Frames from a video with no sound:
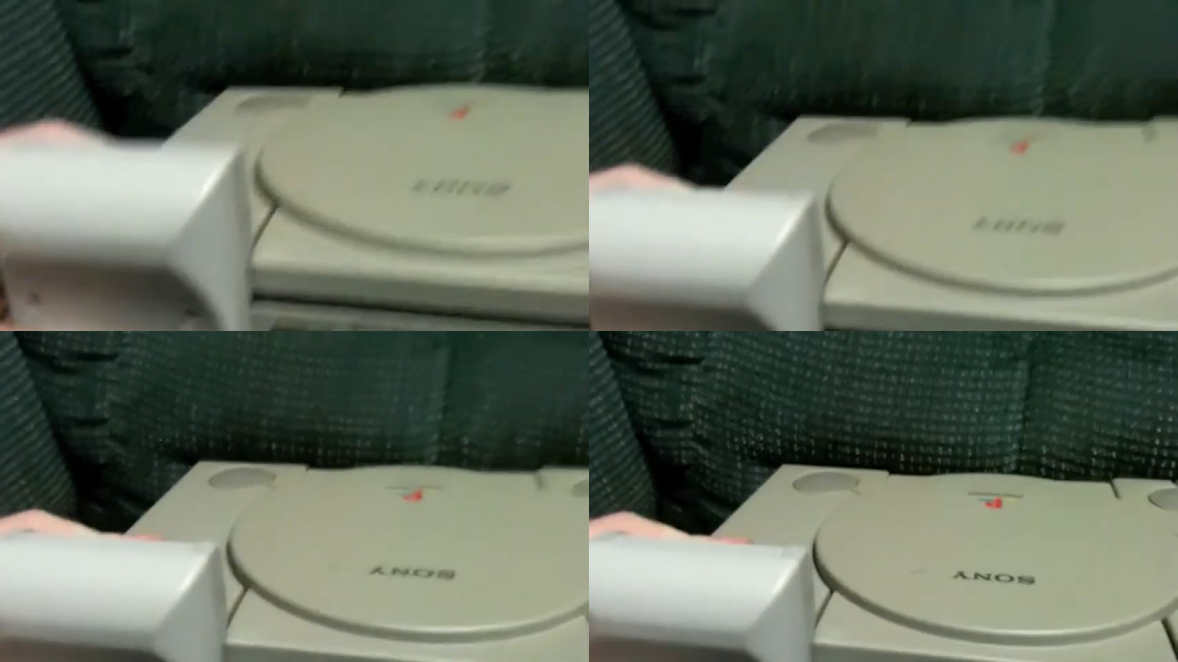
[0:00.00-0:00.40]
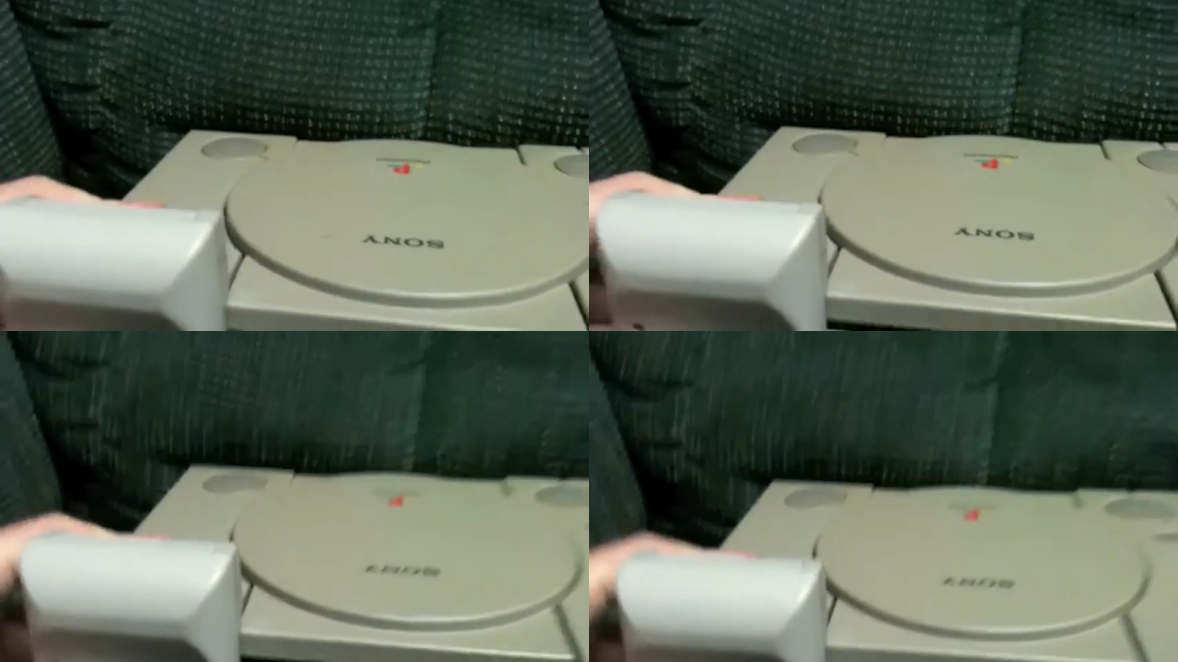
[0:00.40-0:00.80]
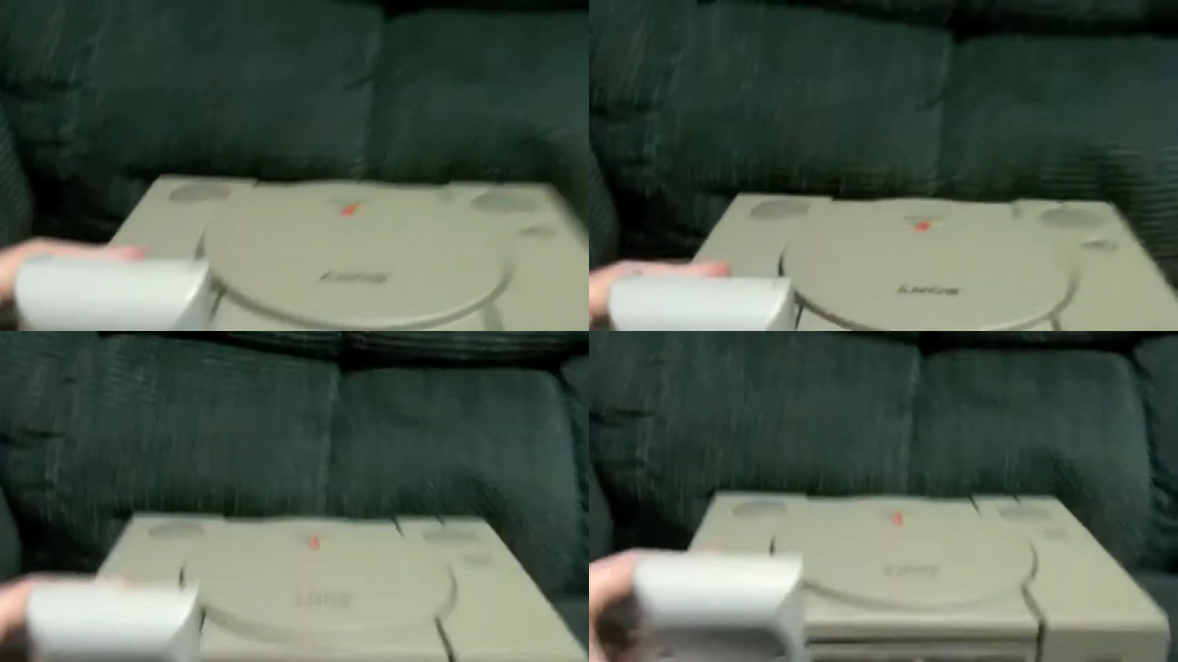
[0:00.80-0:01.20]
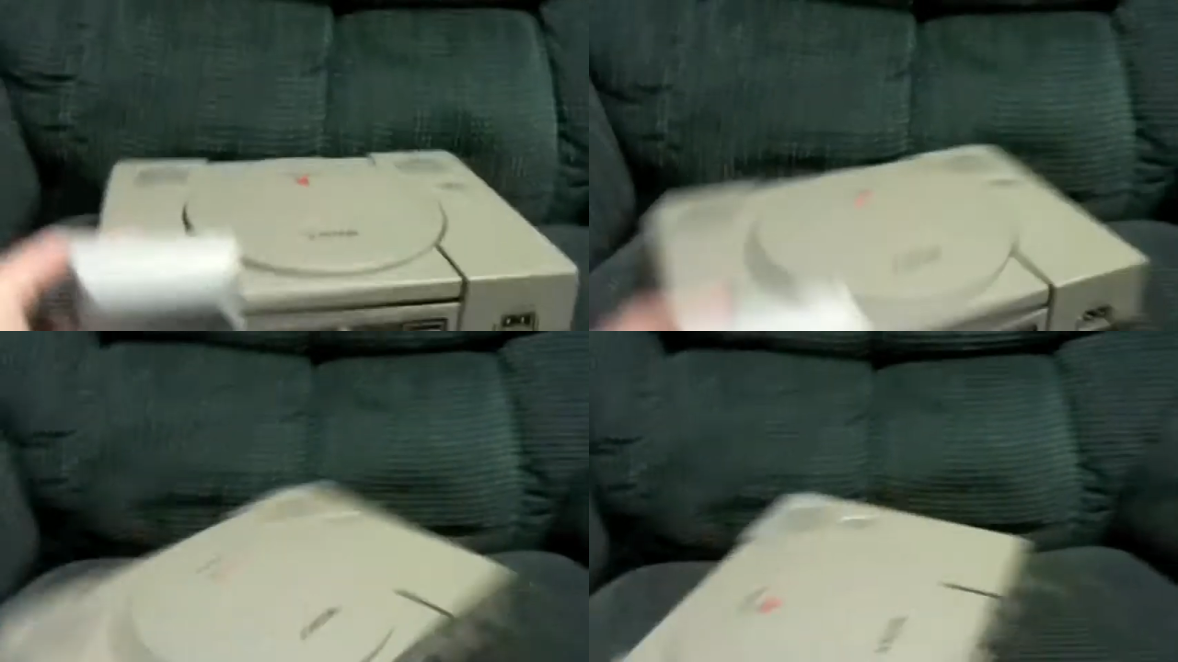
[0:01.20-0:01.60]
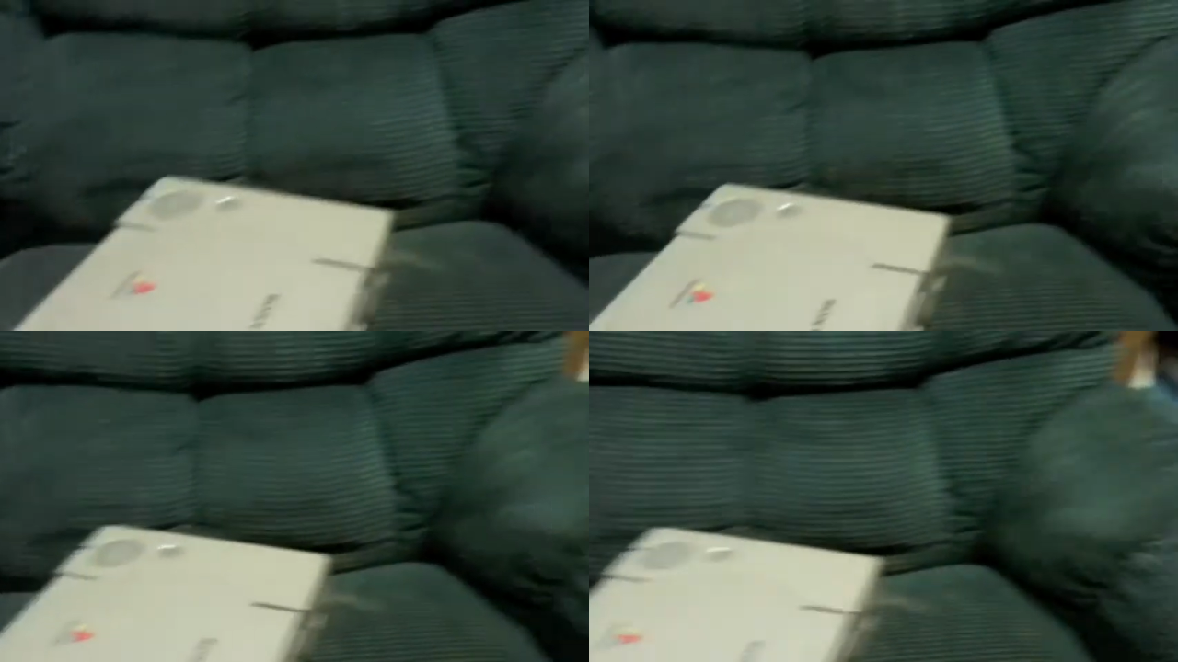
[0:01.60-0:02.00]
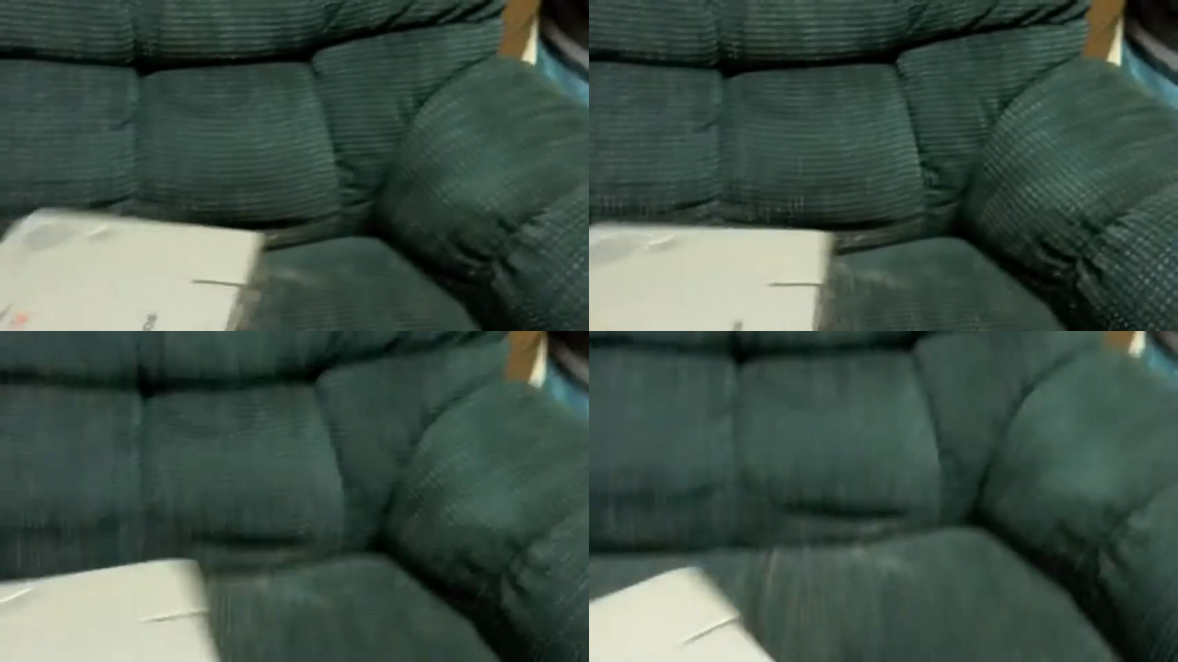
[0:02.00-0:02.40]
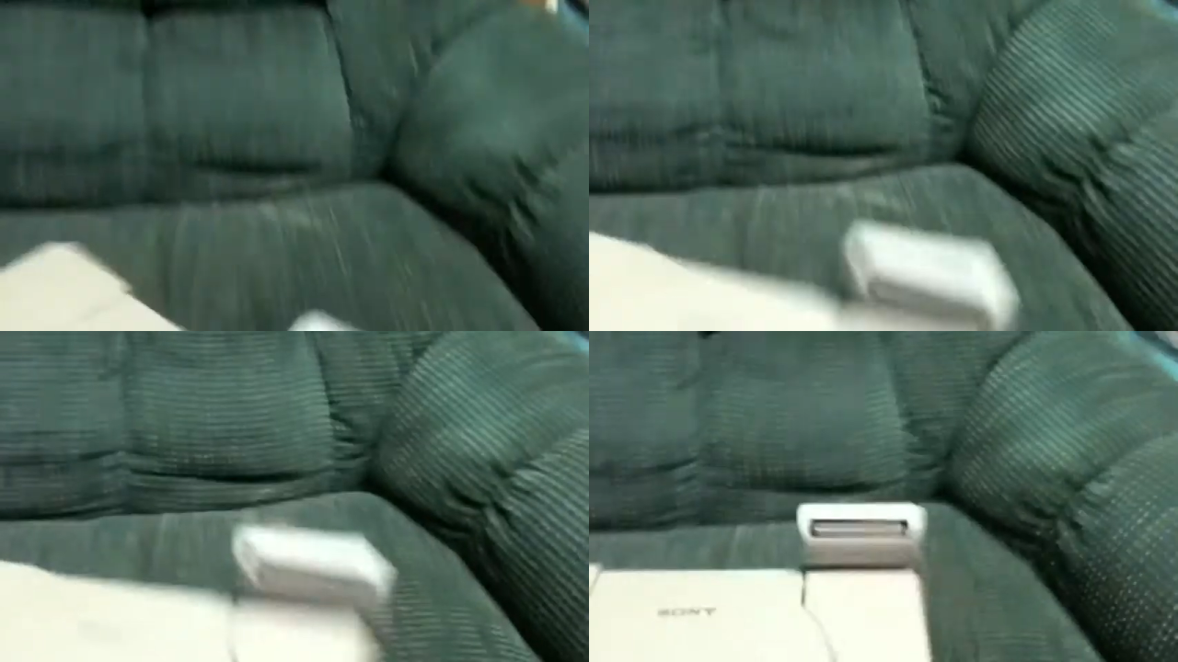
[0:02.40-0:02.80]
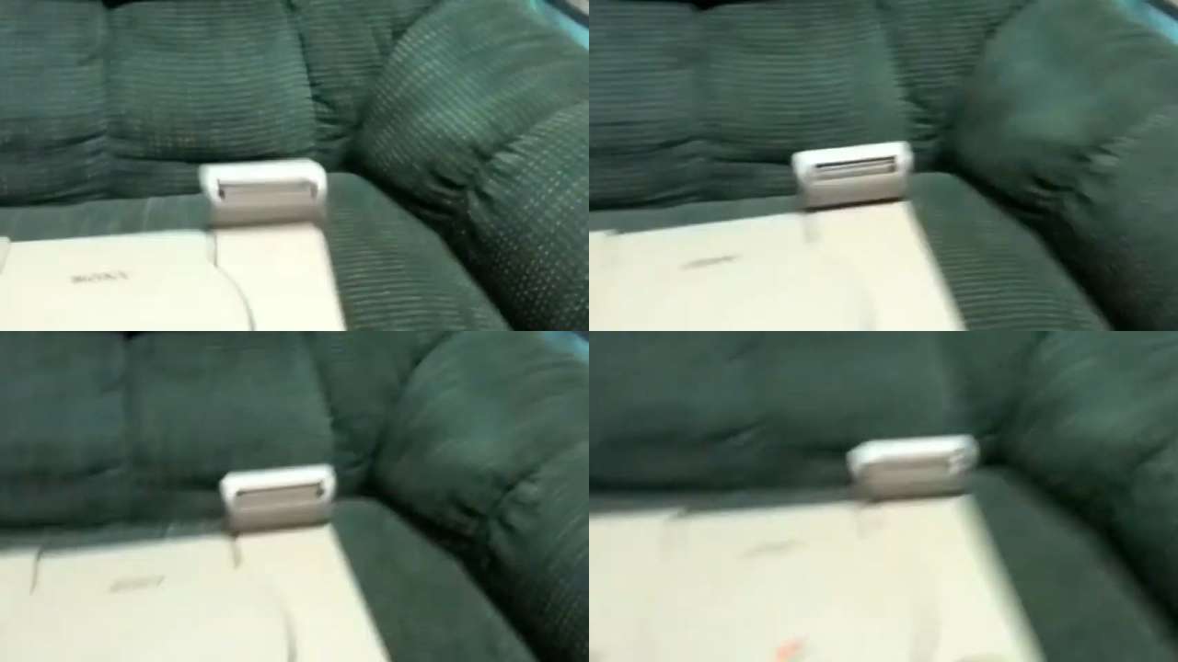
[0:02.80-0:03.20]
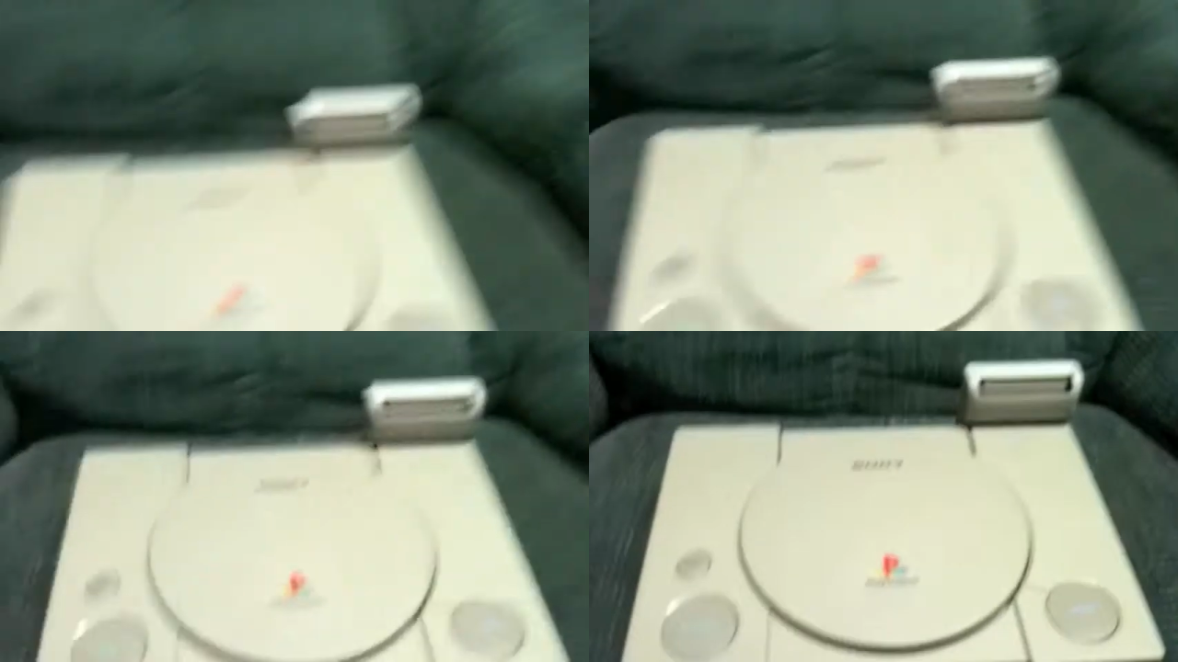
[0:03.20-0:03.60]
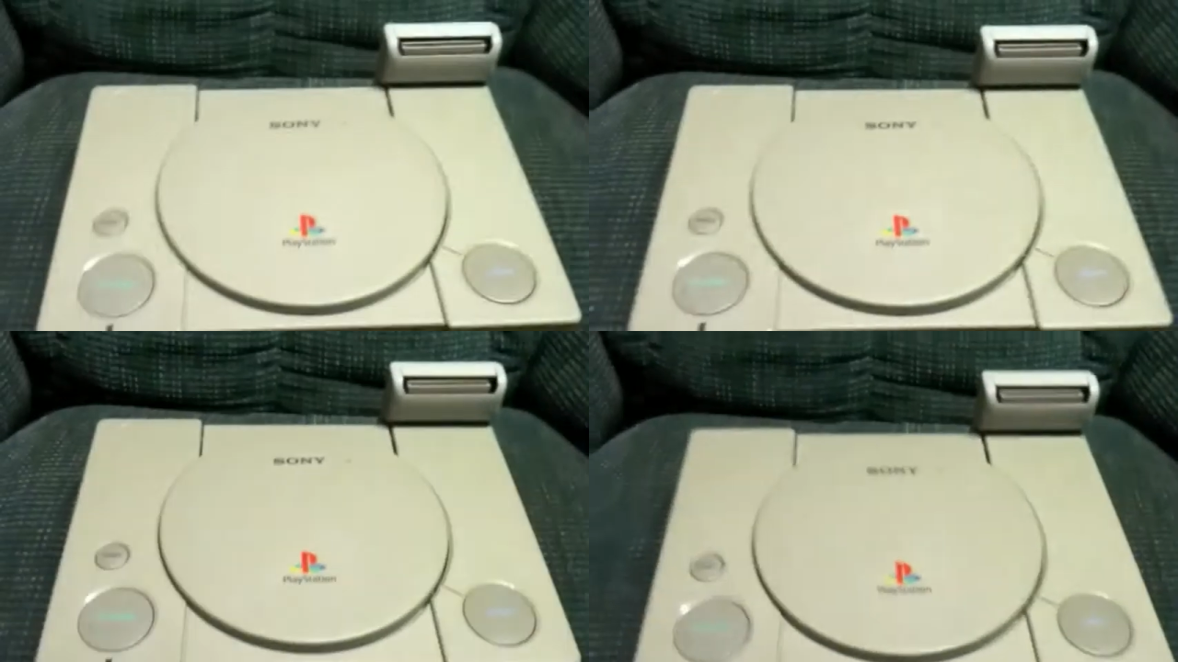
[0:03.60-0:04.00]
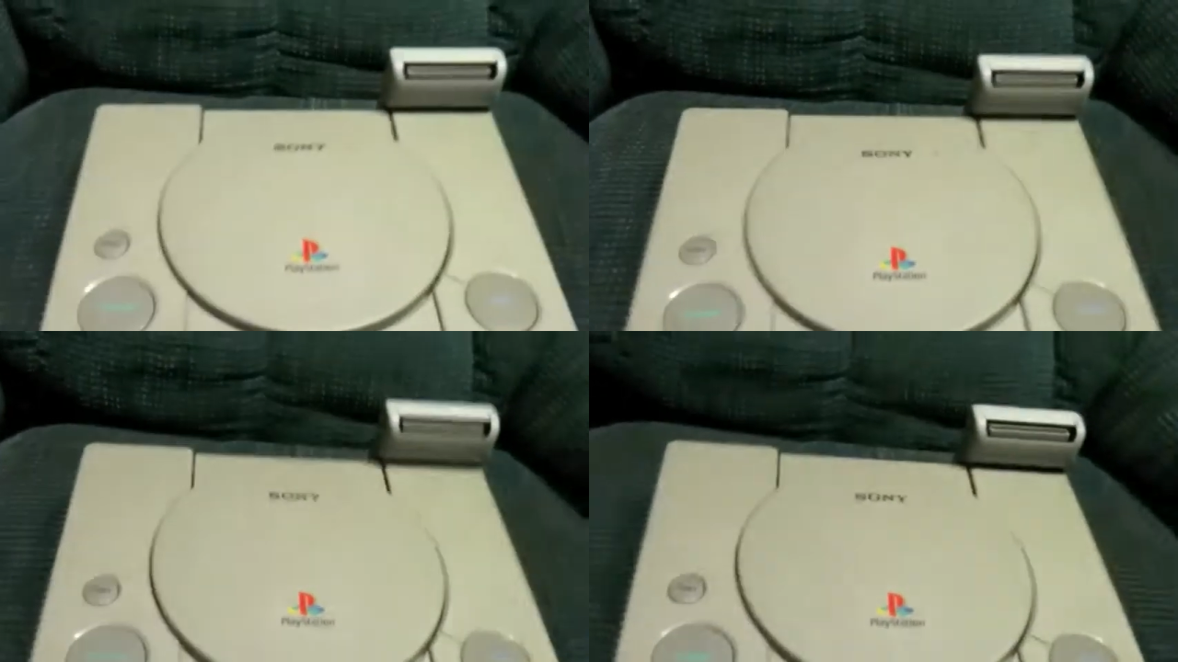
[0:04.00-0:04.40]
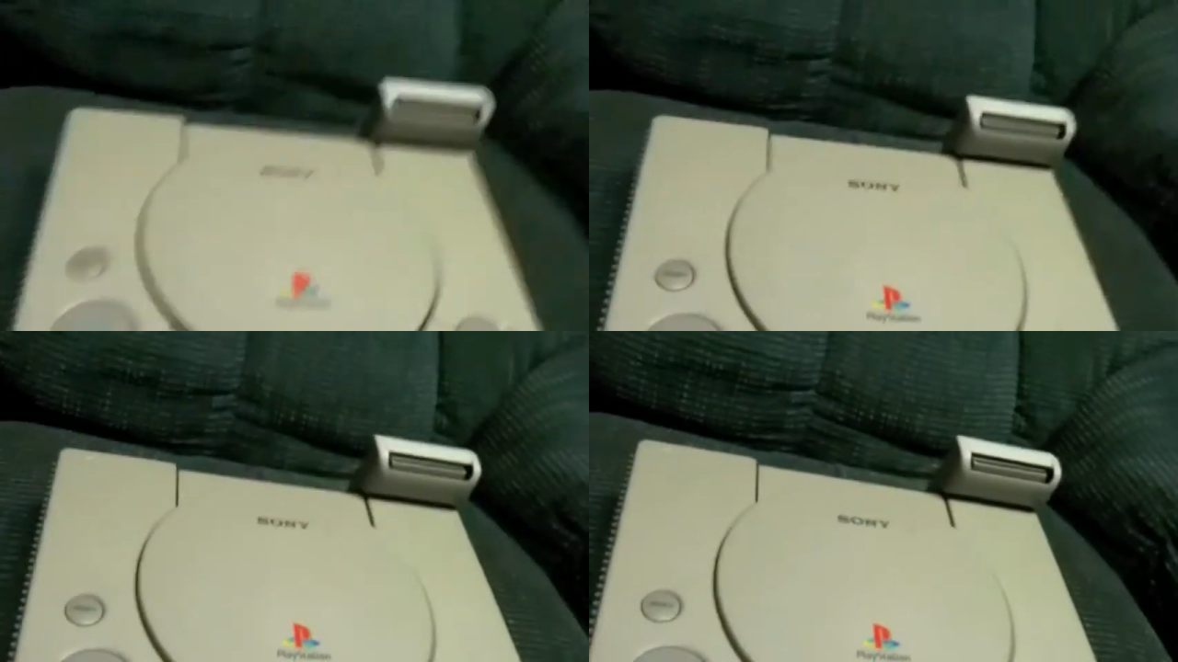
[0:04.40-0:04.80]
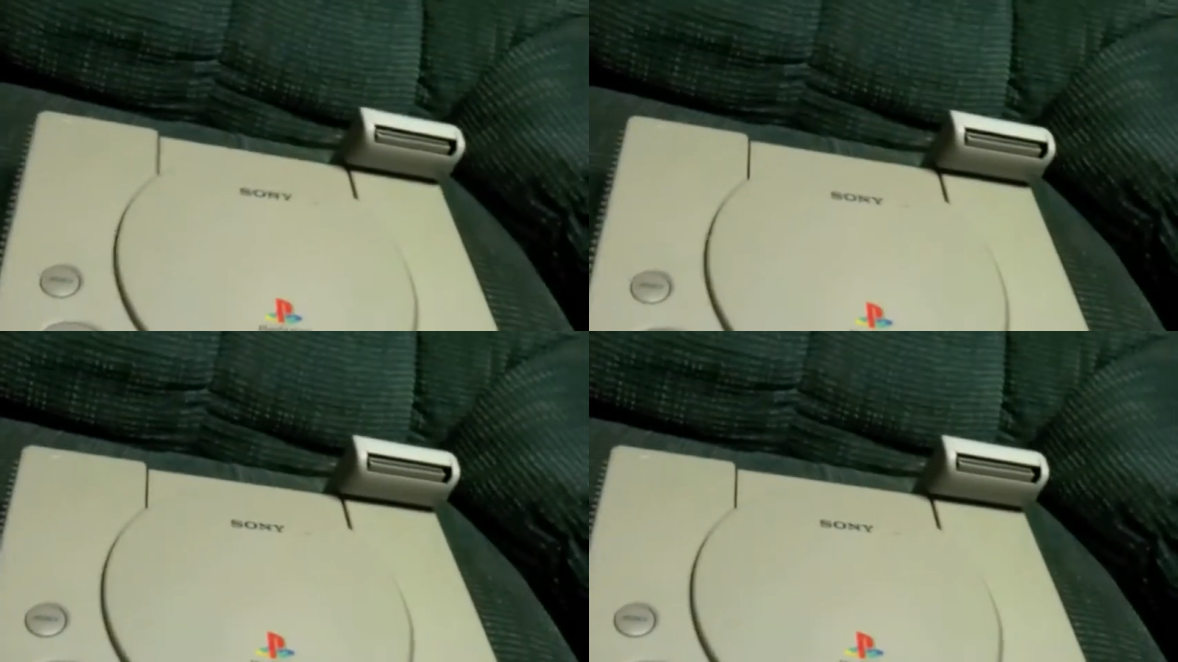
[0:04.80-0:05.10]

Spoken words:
No face is visible, so there are no lips to read.